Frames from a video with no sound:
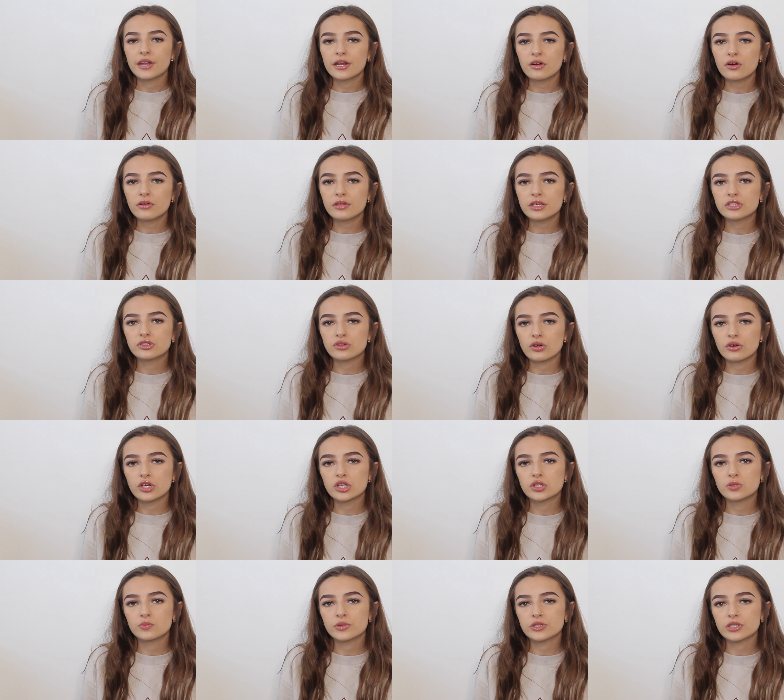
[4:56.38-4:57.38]
Then I got these
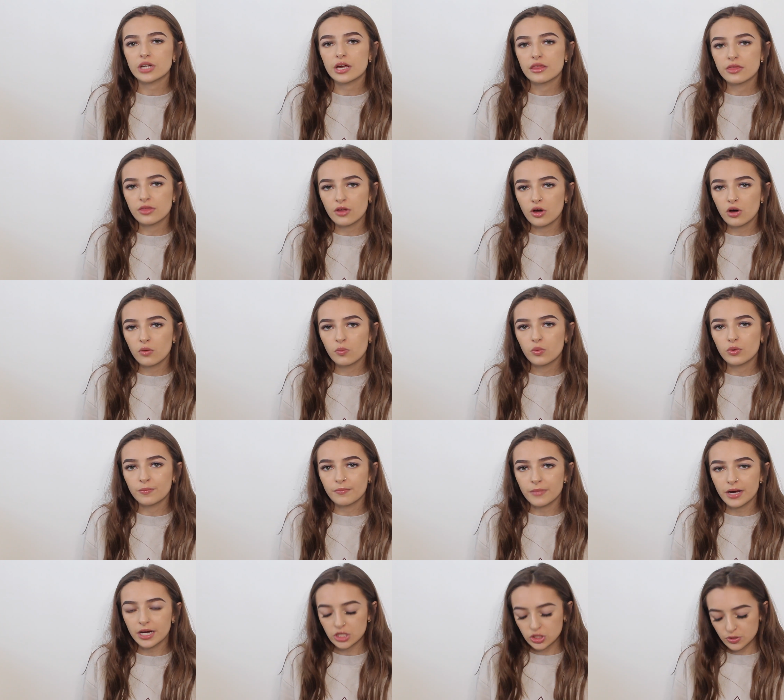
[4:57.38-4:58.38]
joggers, which I thought would
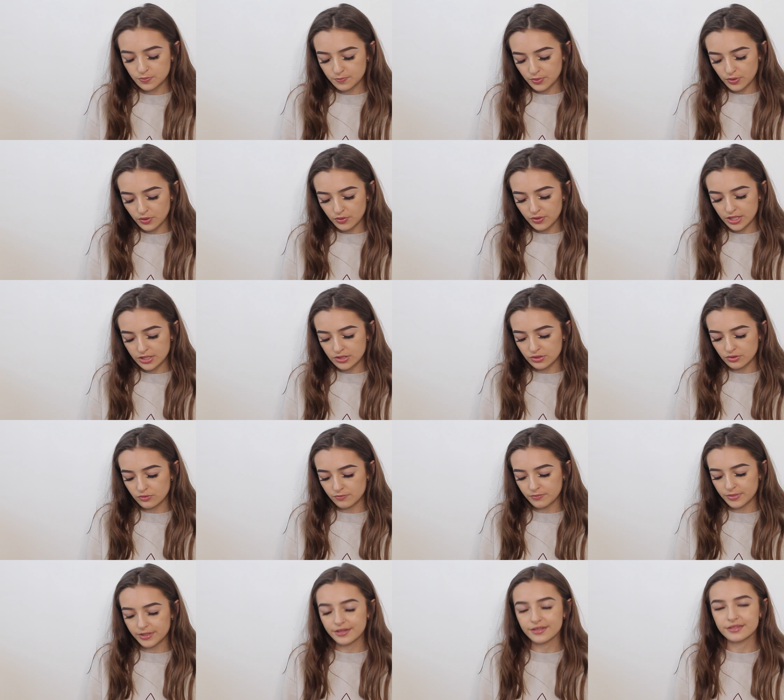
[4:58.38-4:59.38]
match, but they
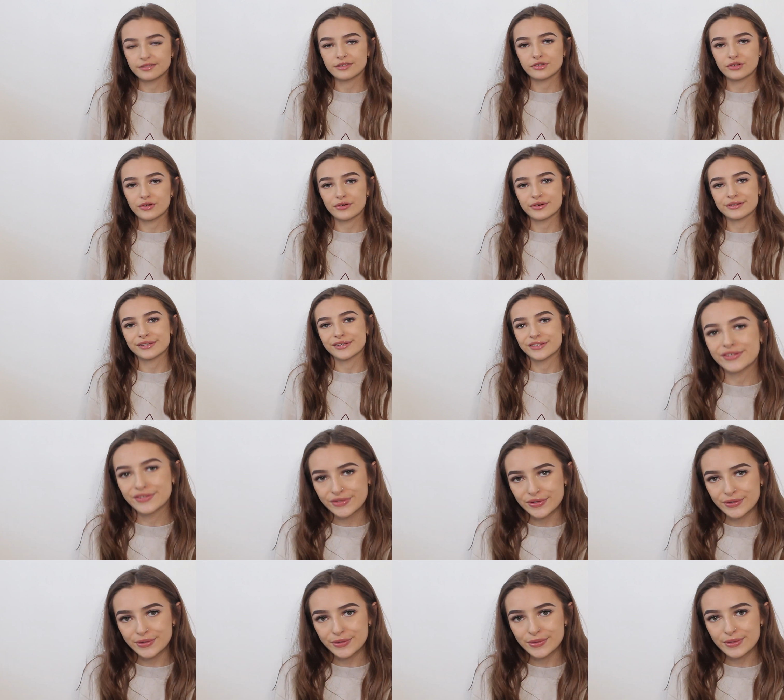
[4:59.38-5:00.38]
don't because the joggers are
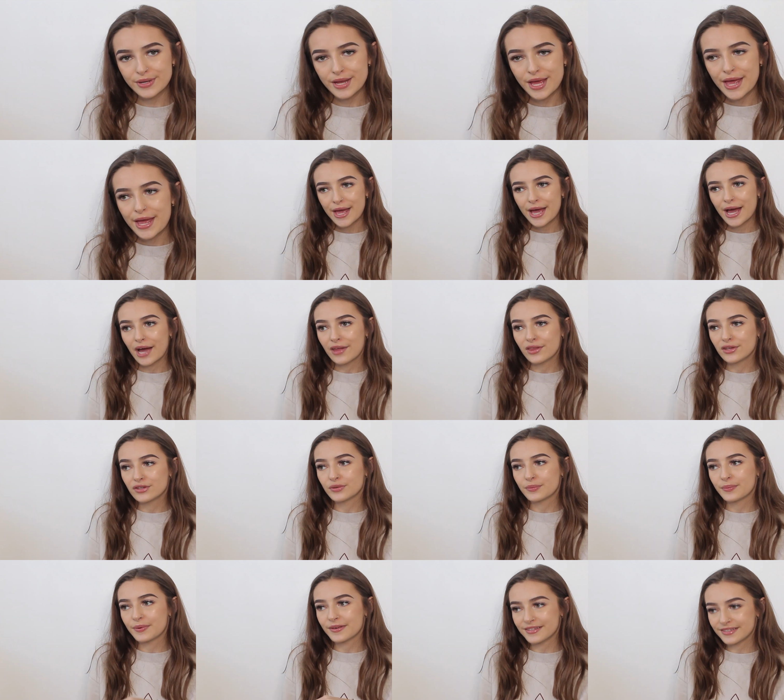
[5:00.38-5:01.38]
stone and the
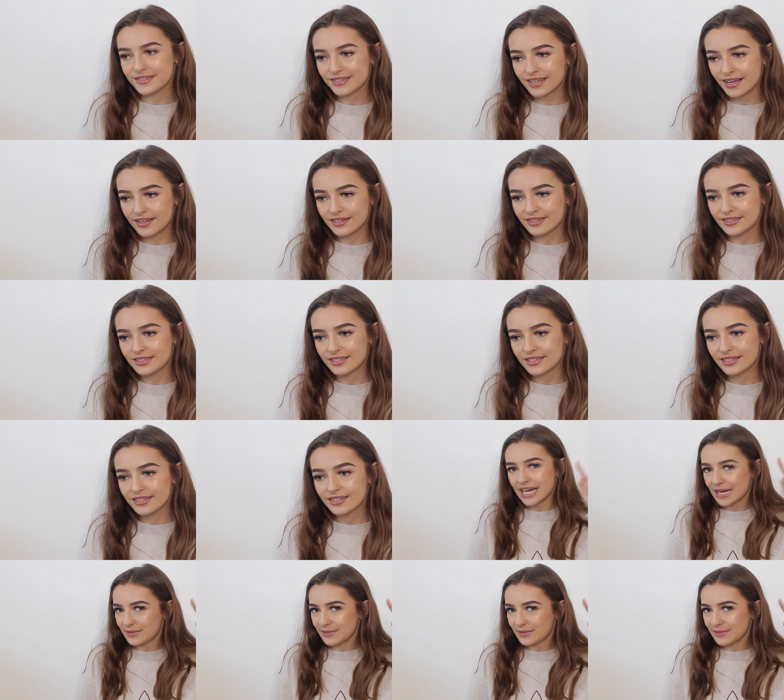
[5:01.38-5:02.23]
jumper's sand.